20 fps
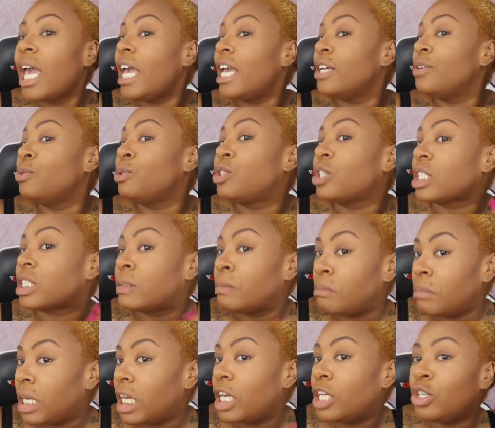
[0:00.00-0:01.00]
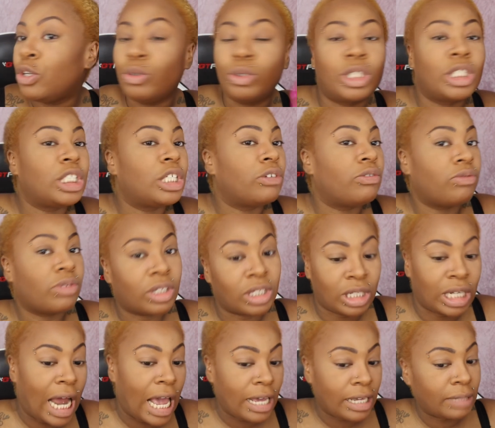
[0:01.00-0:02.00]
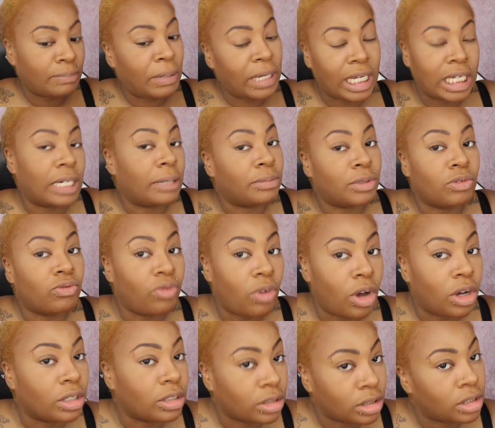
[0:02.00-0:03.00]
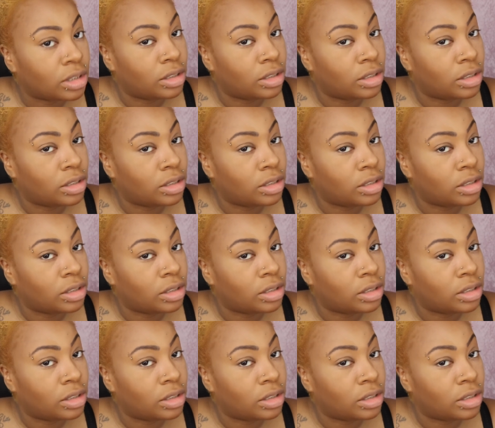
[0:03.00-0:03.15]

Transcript: it was just me using the like picking up the wrong